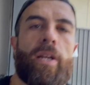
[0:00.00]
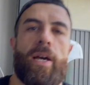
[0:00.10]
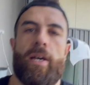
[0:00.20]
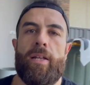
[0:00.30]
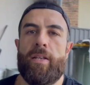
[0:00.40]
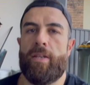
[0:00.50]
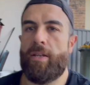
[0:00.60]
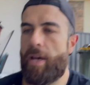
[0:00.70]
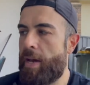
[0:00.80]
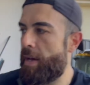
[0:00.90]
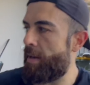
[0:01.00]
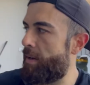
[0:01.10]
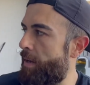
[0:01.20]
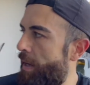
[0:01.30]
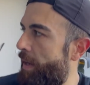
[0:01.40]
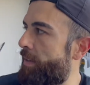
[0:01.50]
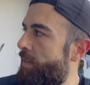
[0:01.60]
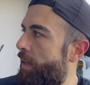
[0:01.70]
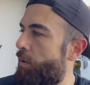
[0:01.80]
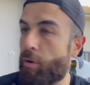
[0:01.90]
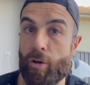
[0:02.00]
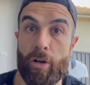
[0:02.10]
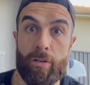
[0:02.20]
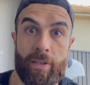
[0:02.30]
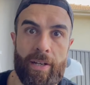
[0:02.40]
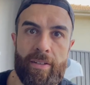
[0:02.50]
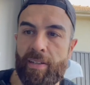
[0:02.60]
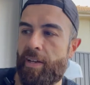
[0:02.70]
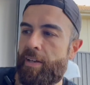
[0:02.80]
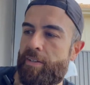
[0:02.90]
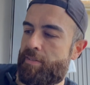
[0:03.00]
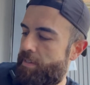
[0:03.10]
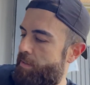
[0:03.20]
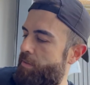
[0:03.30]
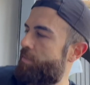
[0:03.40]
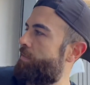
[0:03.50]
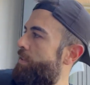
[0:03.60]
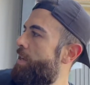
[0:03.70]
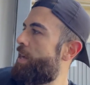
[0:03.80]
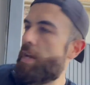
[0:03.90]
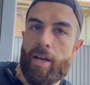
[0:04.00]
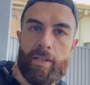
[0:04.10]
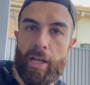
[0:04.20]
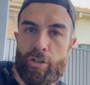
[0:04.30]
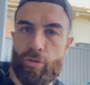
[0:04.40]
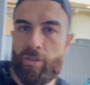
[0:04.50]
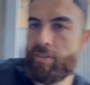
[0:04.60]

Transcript: an air intake, or cold air intake actually, because that should